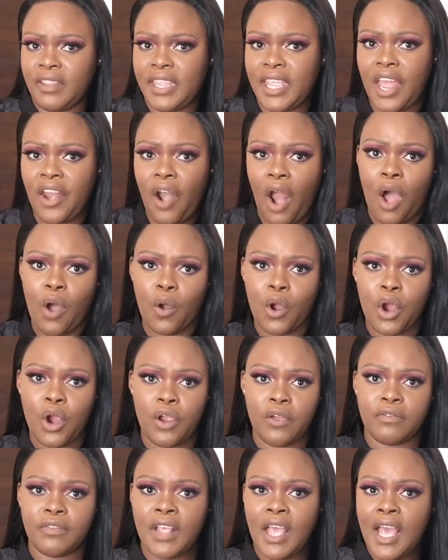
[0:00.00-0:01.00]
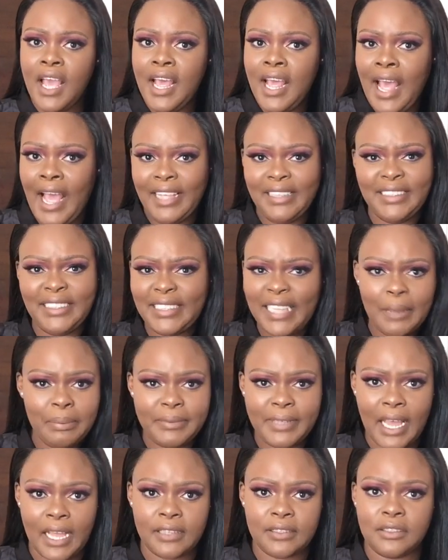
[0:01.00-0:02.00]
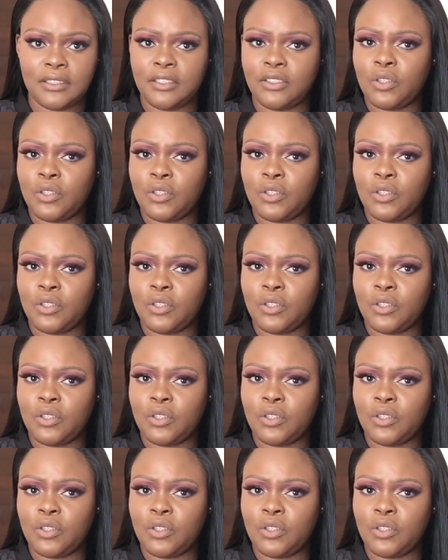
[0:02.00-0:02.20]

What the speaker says: here are our curves, accept us.